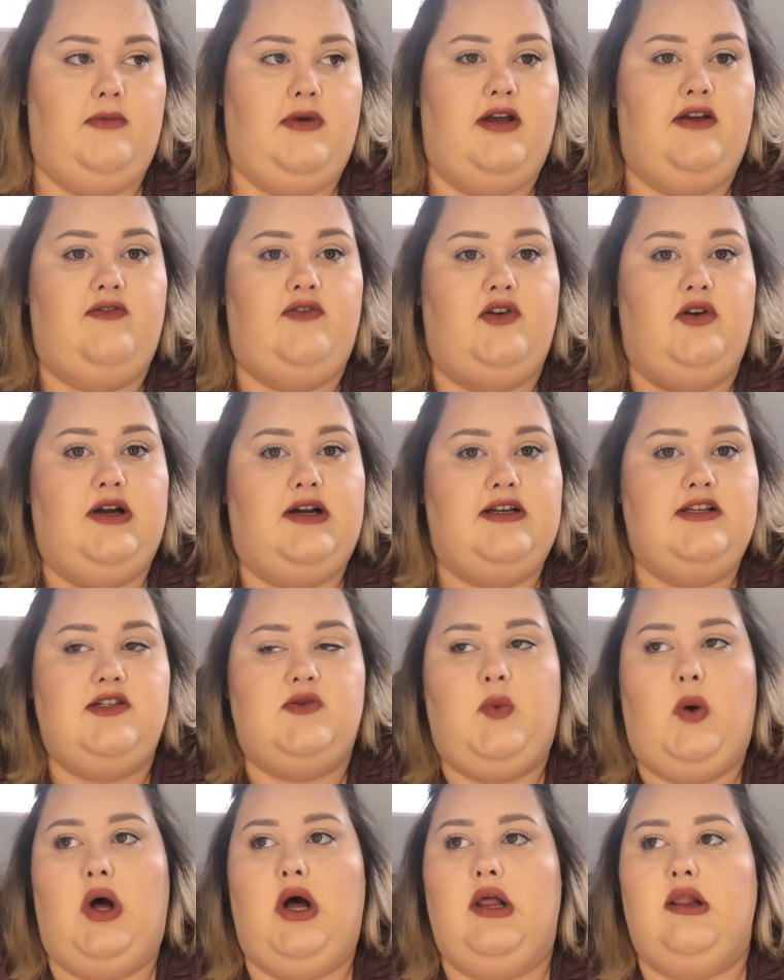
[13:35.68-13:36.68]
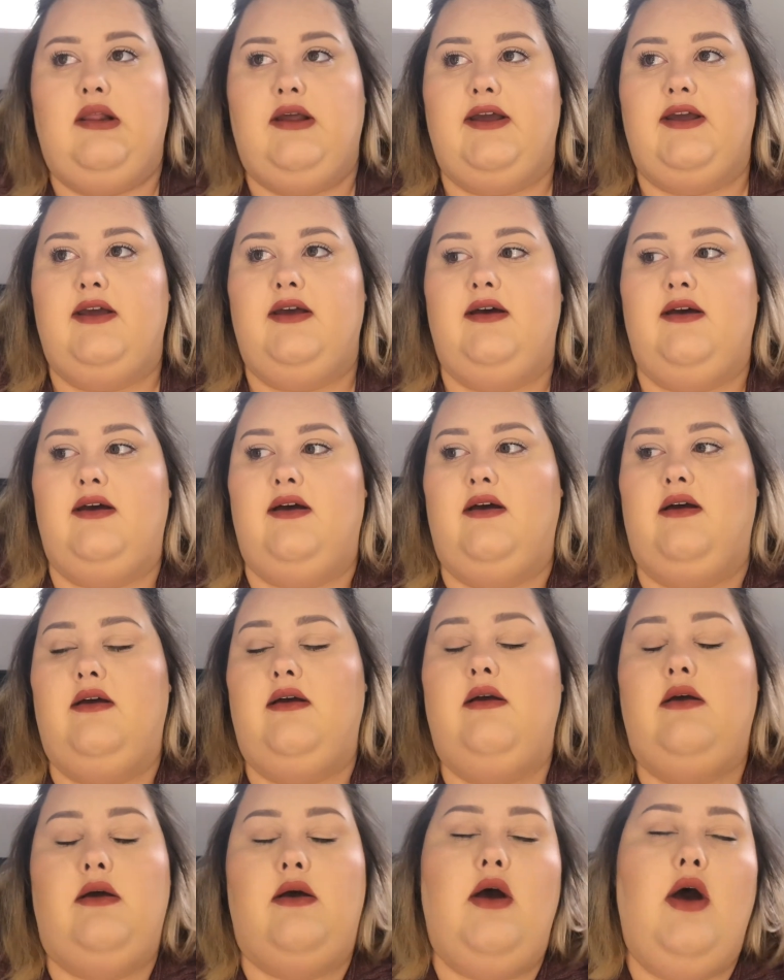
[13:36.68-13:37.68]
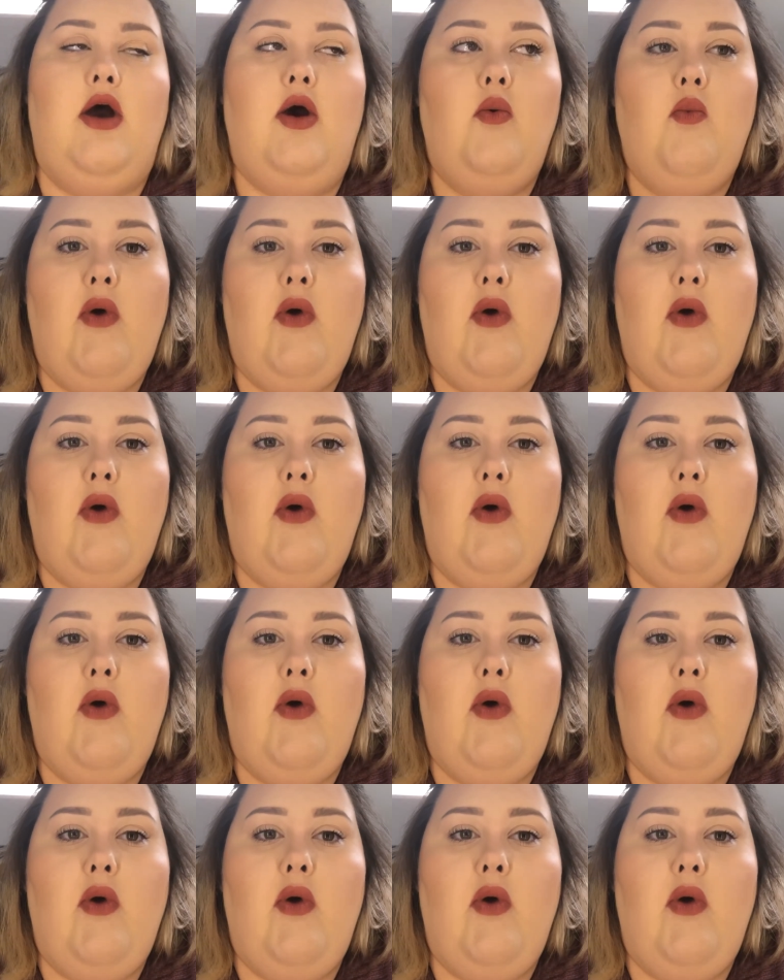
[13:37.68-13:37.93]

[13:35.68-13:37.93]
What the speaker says: If you guys want like a